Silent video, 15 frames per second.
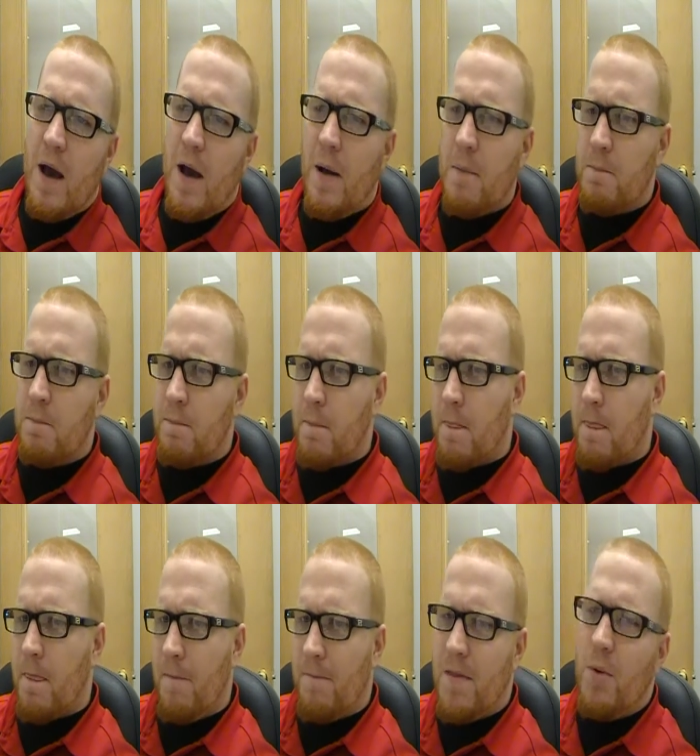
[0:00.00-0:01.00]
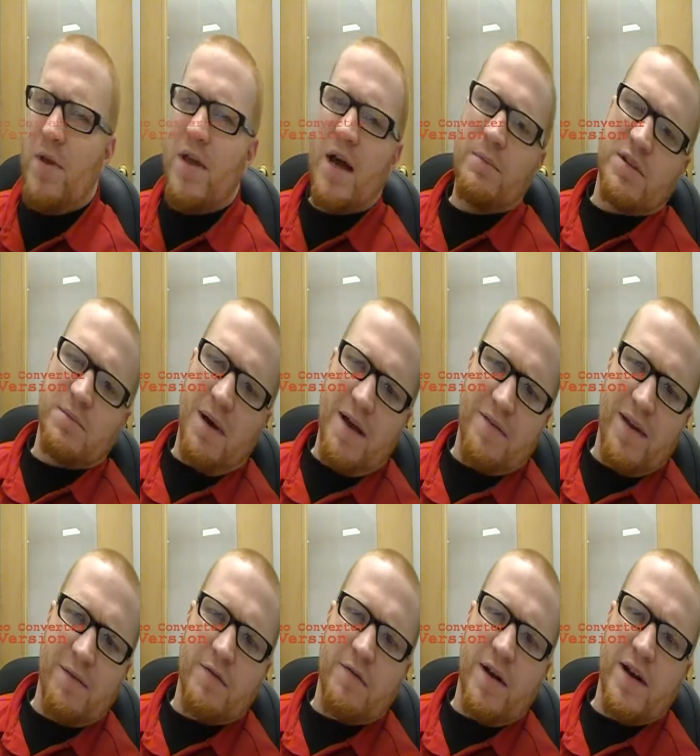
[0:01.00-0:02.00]
Um, then we come to my
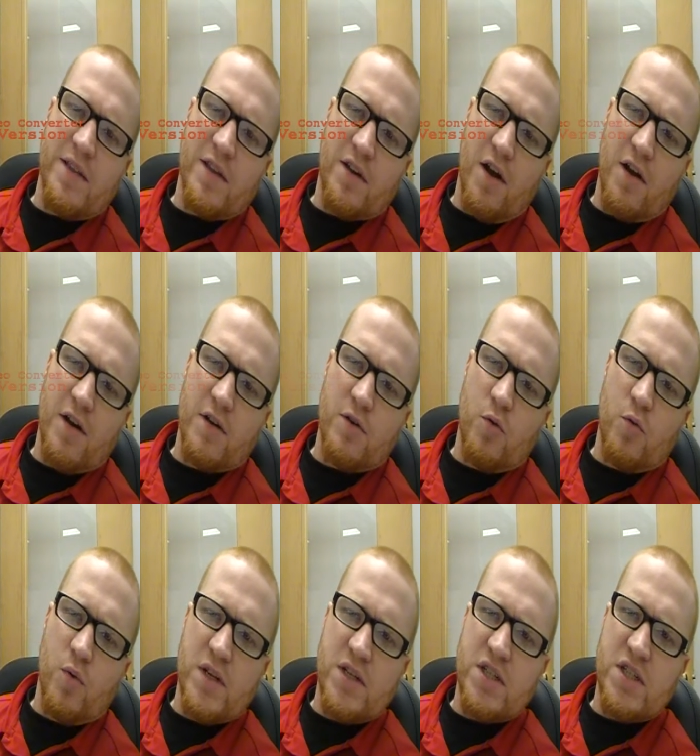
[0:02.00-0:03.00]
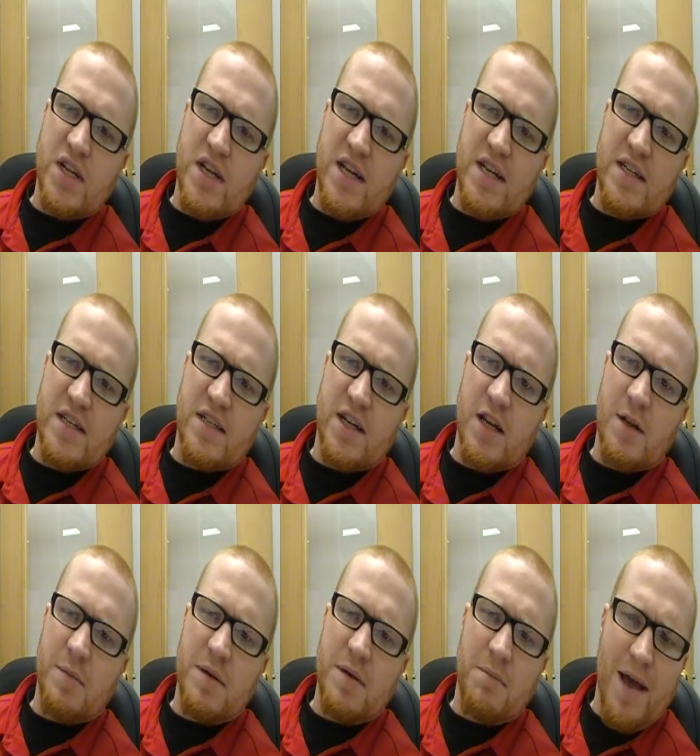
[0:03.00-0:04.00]
favorite fight in the card, which is going
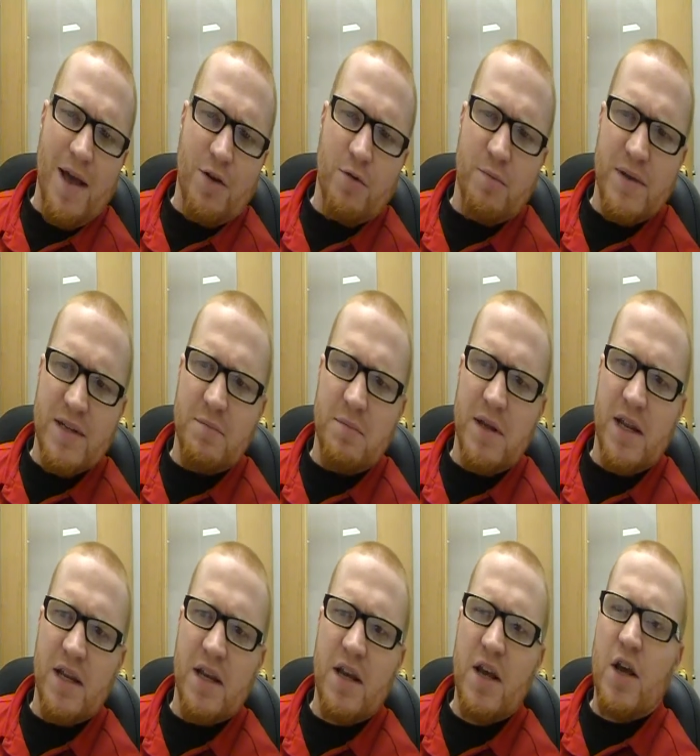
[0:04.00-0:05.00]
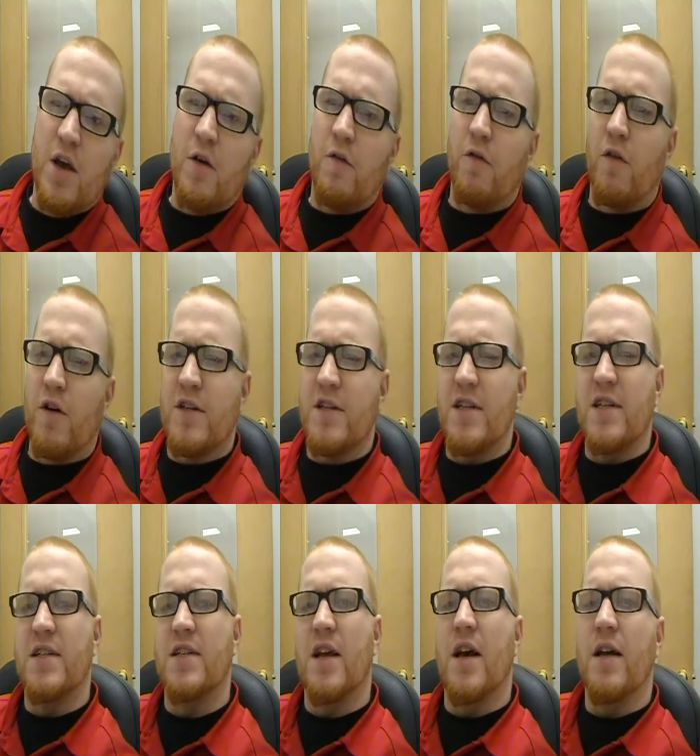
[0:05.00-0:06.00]
to be Michael Bisping
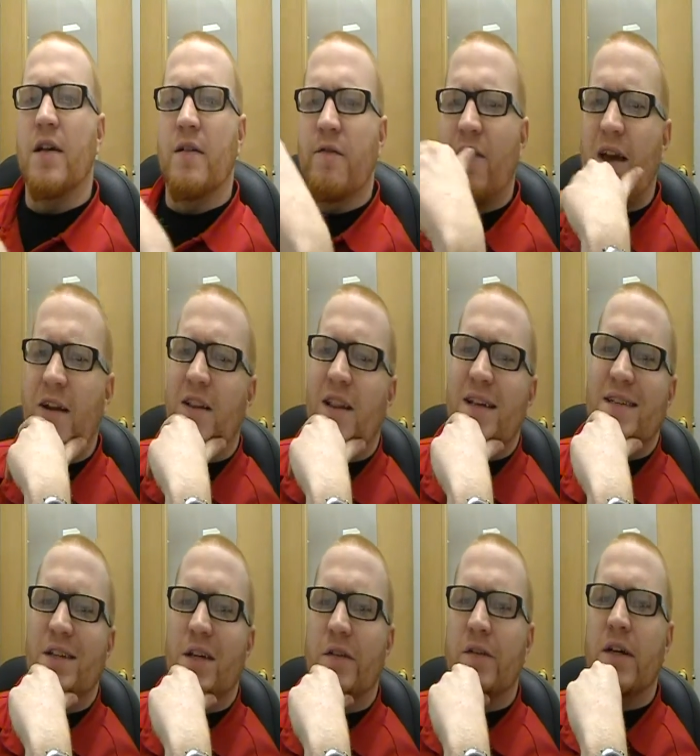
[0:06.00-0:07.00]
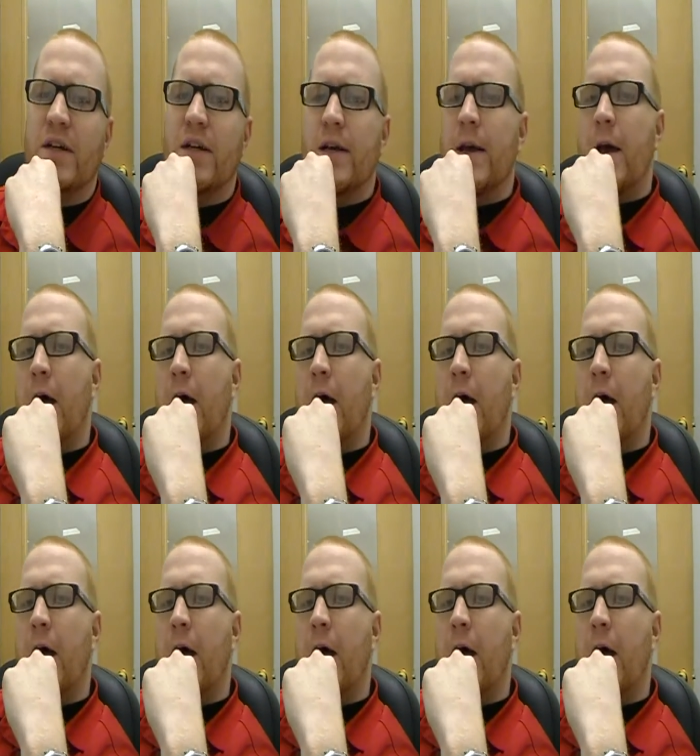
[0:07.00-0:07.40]
versus uh, Wanderlei Silva.